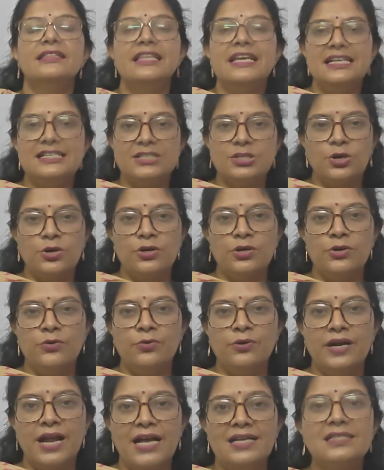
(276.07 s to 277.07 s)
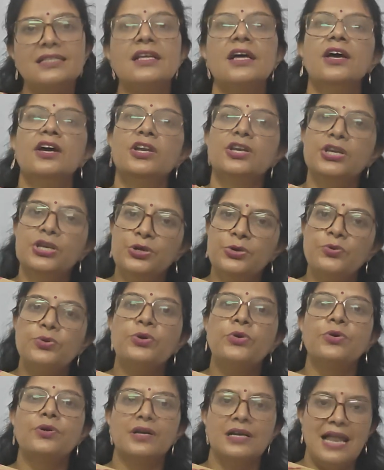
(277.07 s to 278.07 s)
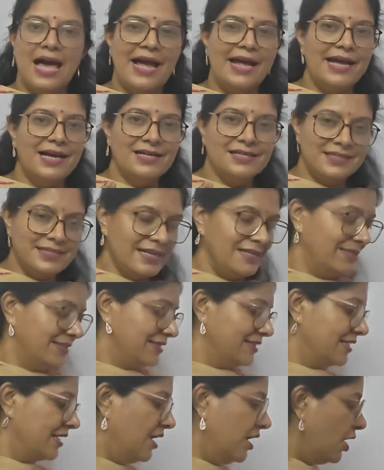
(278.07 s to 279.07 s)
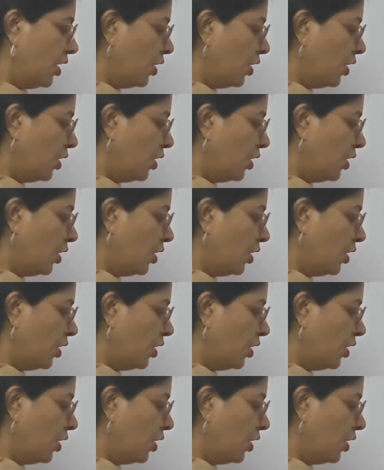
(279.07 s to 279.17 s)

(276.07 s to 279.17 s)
These are known as neuroglia cells.